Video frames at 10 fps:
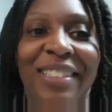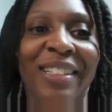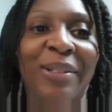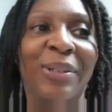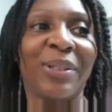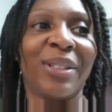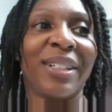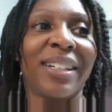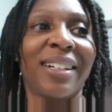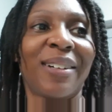no.
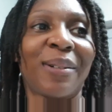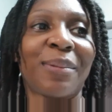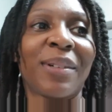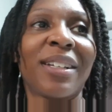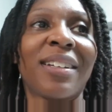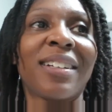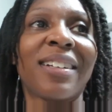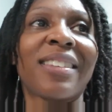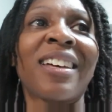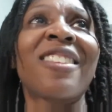Um,
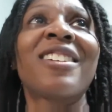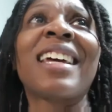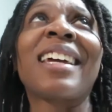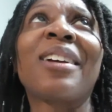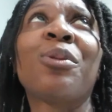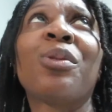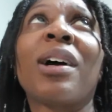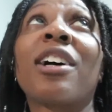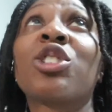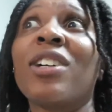the other day,
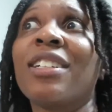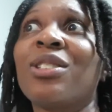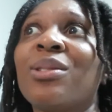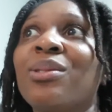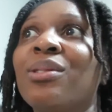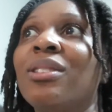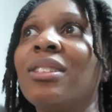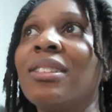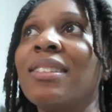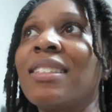I tried to
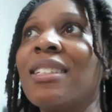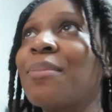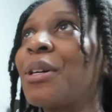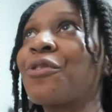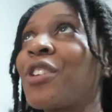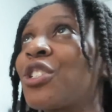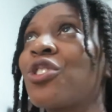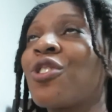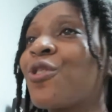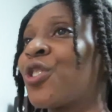see about
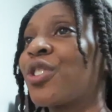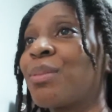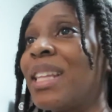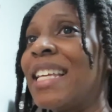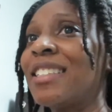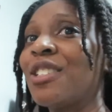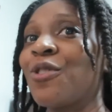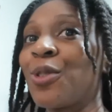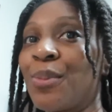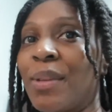registering for some classes
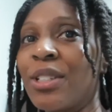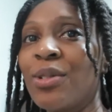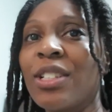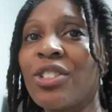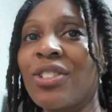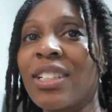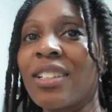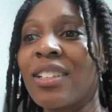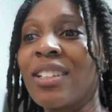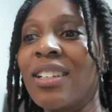for my new district.
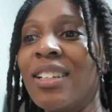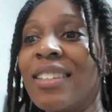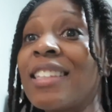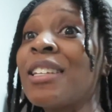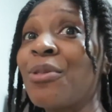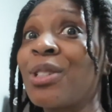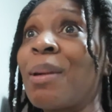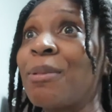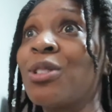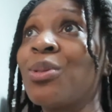They said we
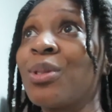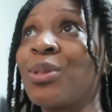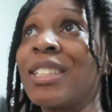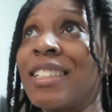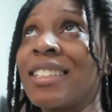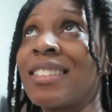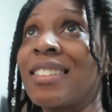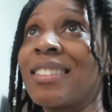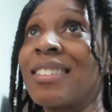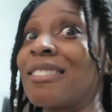should to do it on the 6th,
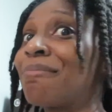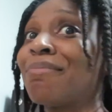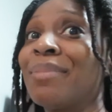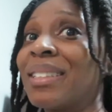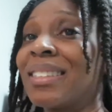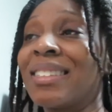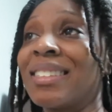but